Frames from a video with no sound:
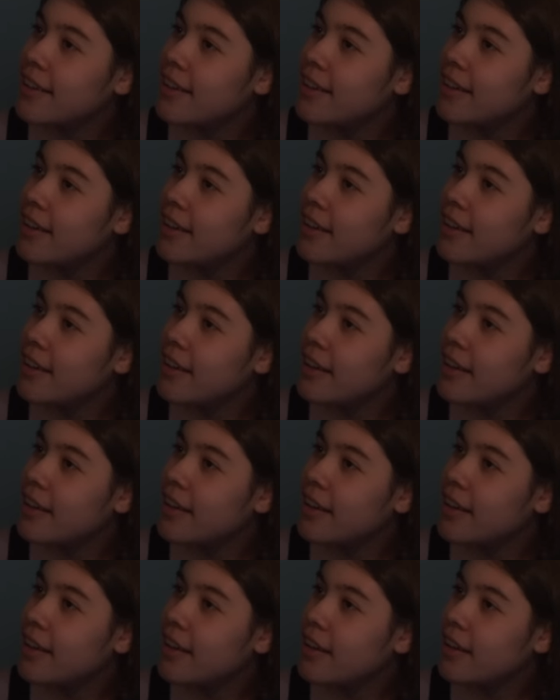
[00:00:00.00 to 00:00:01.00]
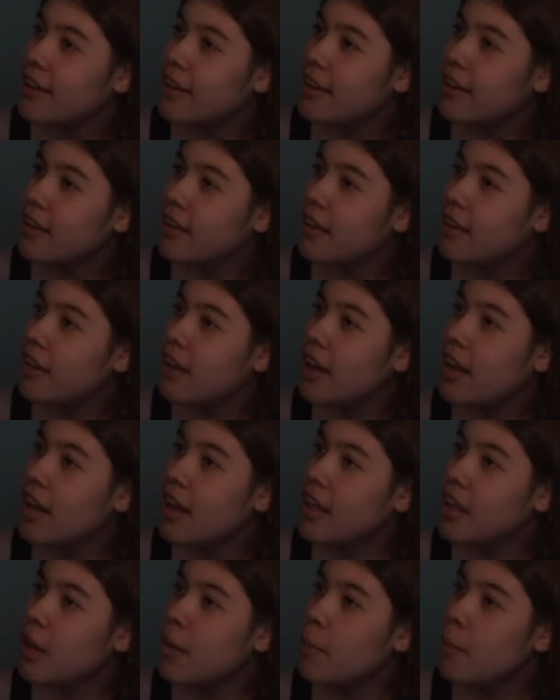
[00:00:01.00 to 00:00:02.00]

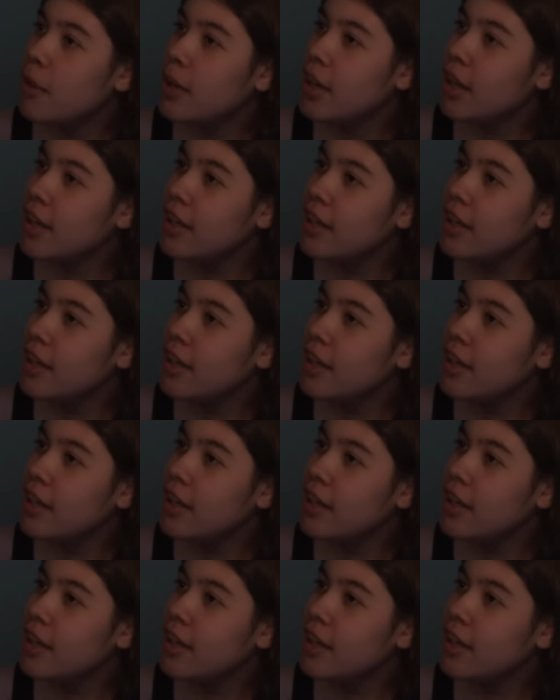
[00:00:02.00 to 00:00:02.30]
No words are spoken by the person on screen.